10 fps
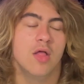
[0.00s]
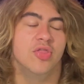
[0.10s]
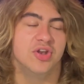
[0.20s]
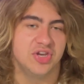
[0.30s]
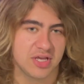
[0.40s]

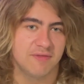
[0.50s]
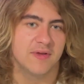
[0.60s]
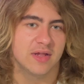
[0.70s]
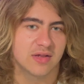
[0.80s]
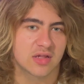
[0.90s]
The
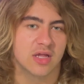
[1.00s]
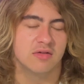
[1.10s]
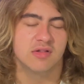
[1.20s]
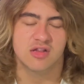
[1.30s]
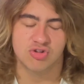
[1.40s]
defense
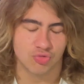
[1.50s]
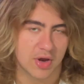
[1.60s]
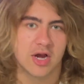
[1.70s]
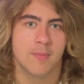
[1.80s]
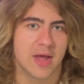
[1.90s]
can
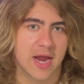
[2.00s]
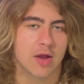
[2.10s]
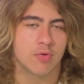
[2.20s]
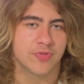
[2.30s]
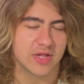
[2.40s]
straight up
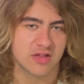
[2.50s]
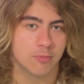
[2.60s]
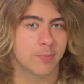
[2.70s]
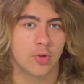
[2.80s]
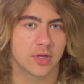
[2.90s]
hang with these
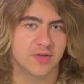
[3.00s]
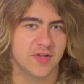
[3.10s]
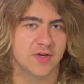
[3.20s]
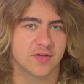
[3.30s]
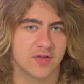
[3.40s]
Super Bowl
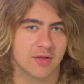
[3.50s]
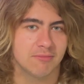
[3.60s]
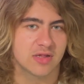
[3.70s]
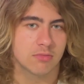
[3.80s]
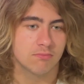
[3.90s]
contending
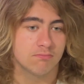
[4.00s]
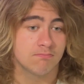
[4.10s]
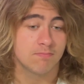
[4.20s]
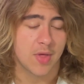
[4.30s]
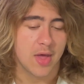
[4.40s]
teams.
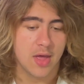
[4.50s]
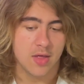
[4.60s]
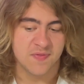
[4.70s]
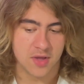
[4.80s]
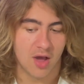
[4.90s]

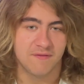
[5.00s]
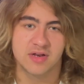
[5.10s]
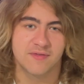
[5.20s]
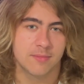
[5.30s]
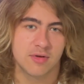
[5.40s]
The
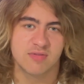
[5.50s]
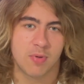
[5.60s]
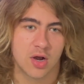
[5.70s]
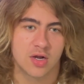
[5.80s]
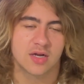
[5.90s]
offense, for the most
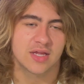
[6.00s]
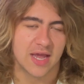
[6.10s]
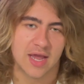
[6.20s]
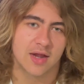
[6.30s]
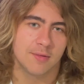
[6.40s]
part,
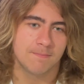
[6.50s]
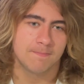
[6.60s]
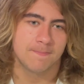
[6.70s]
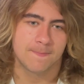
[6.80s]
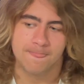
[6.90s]
can.
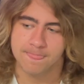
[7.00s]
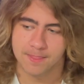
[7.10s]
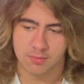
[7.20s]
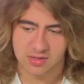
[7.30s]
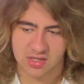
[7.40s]

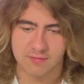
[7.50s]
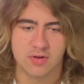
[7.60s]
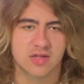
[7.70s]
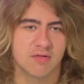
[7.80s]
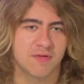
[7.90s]
The
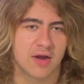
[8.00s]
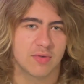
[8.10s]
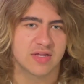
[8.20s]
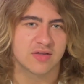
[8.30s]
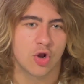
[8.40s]
receivers can find
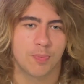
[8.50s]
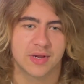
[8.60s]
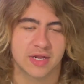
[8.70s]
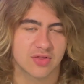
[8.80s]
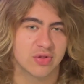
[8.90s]
ways to get
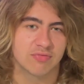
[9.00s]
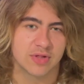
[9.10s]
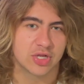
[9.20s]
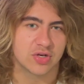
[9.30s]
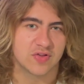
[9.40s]
open against those
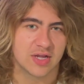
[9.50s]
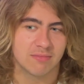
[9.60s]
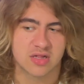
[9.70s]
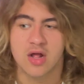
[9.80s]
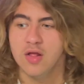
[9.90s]
really good
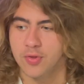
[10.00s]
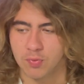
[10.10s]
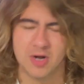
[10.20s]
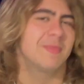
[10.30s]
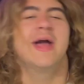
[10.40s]
teams. The
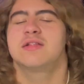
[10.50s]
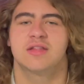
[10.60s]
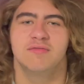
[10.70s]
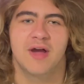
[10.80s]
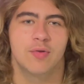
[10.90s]
running backs
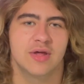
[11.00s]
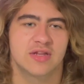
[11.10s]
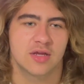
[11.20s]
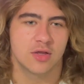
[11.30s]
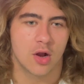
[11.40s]
can find ways
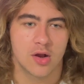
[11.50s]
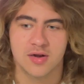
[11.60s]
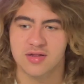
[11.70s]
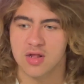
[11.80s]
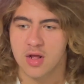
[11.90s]
to get
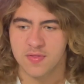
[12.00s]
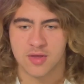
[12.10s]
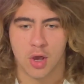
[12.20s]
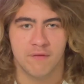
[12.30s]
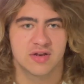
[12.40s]
yards.
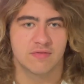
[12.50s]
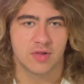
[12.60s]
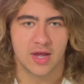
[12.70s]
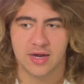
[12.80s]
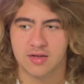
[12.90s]
The offensive
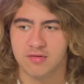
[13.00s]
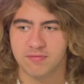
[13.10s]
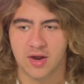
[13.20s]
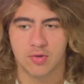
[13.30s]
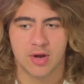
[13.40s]
line can
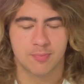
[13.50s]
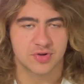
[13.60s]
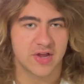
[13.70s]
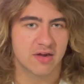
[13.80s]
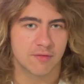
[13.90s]
find a way to
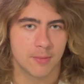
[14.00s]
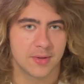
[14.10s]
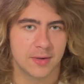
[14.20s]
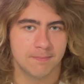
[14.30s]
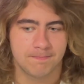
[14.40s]
protect for a bit.